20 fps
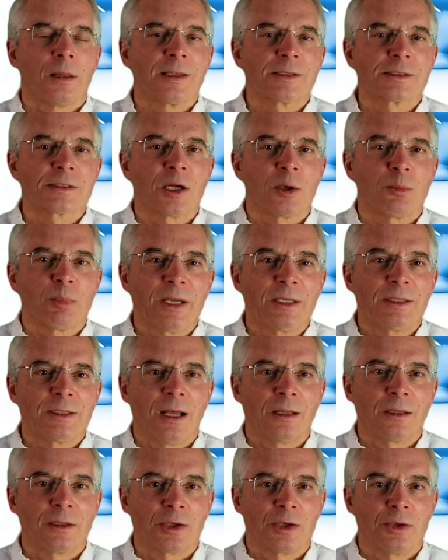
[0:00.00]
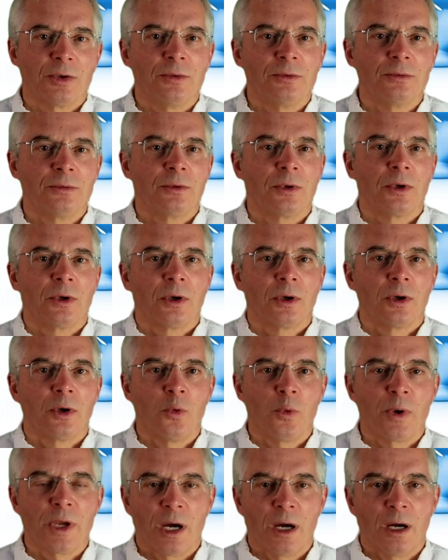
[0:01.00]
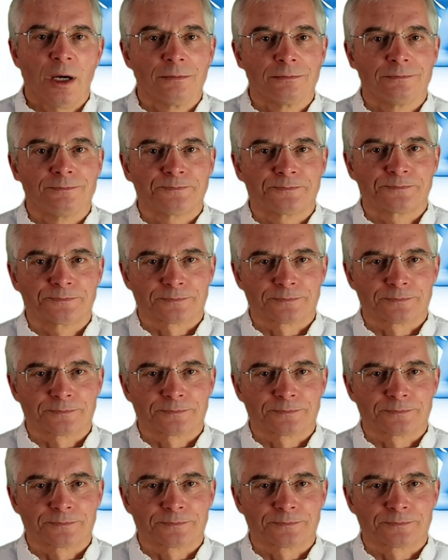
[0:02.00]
Let's start by telling you who we are,